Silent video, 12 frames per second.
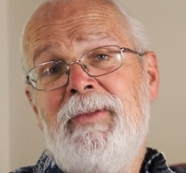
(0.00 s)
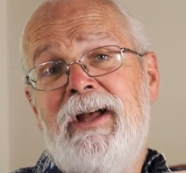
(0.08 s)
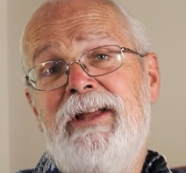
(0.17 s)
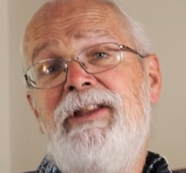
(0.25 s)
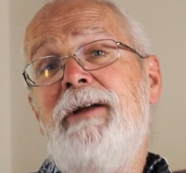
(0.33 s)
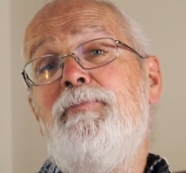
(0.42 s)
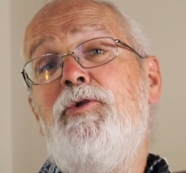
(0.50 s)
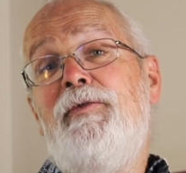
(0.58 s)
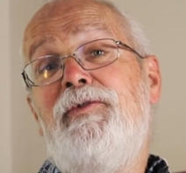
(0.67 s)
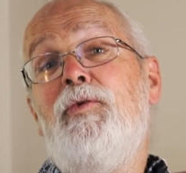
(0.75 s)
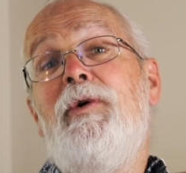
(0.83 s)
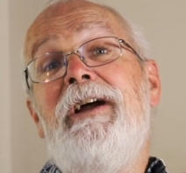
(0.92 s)
and they
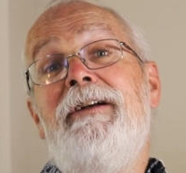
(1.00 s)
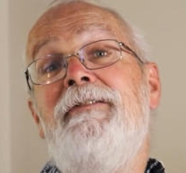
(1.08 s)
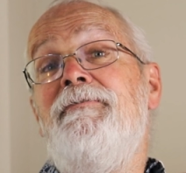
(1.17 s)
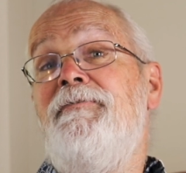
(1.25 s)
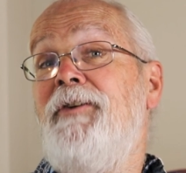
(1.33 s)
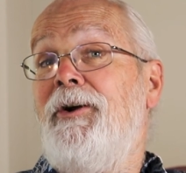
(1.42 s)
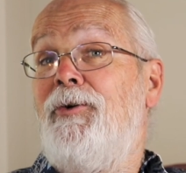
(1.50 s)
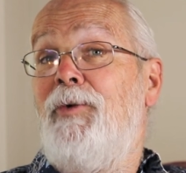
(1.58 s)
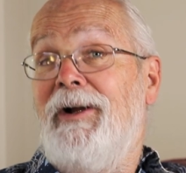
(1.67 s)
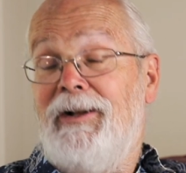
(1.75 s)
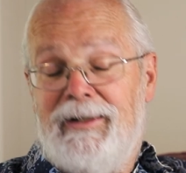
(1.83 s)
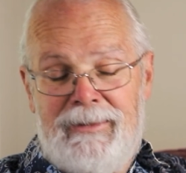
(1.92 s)
moved away very
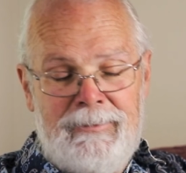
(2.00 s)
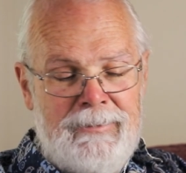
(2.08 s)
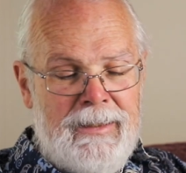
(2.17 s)
quickly.